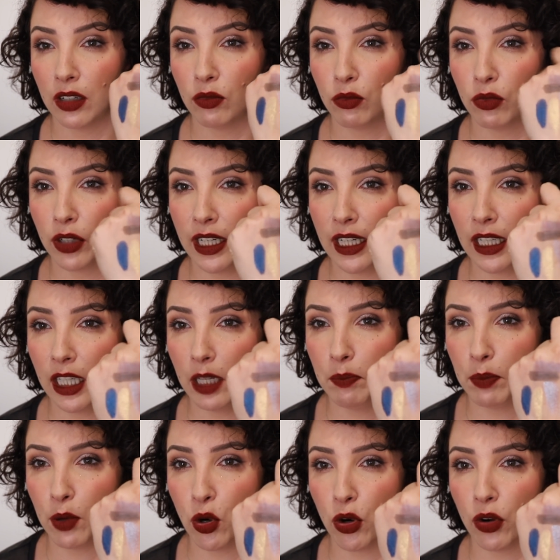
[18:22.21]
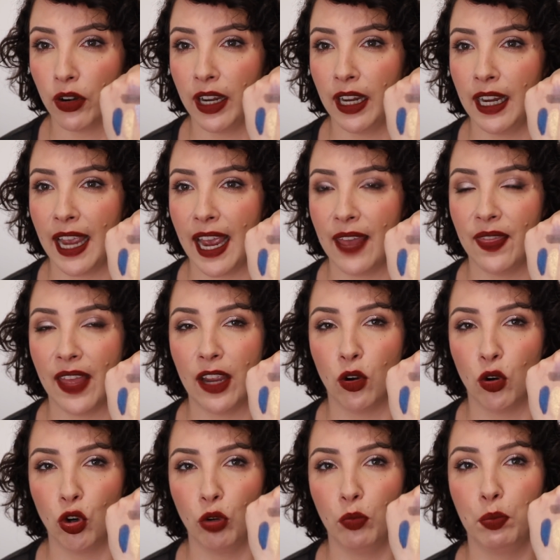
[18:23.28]
really boring and they
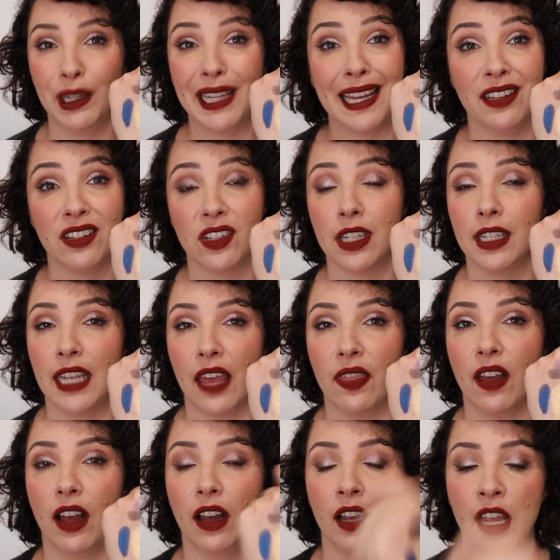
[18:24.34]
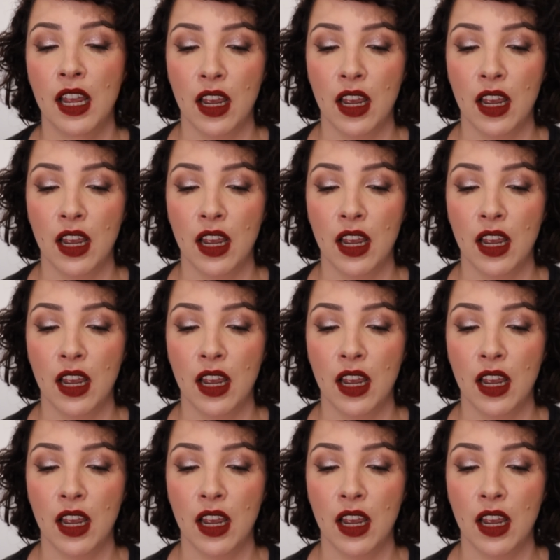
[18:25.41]
all blend together.